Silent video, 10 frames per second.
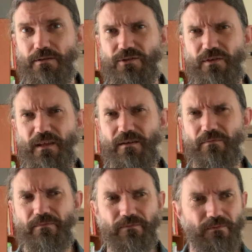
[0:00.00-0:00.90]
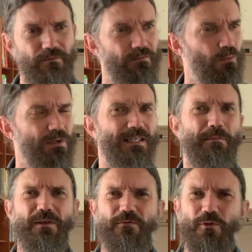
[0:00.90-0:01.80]
So then, what does
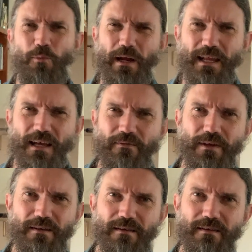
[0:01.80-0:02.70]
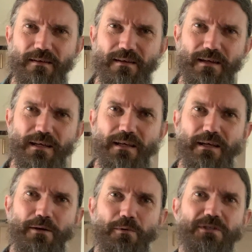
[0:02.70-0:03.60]
that mean for the weighting of it?
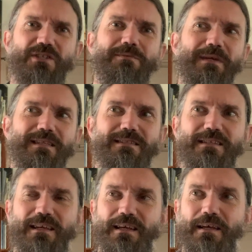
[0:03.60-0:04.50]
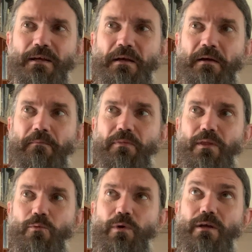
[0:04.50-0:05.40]
Well, it just means
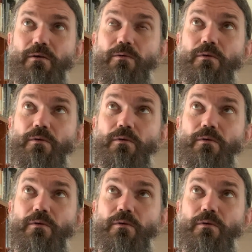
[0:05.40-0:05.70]
we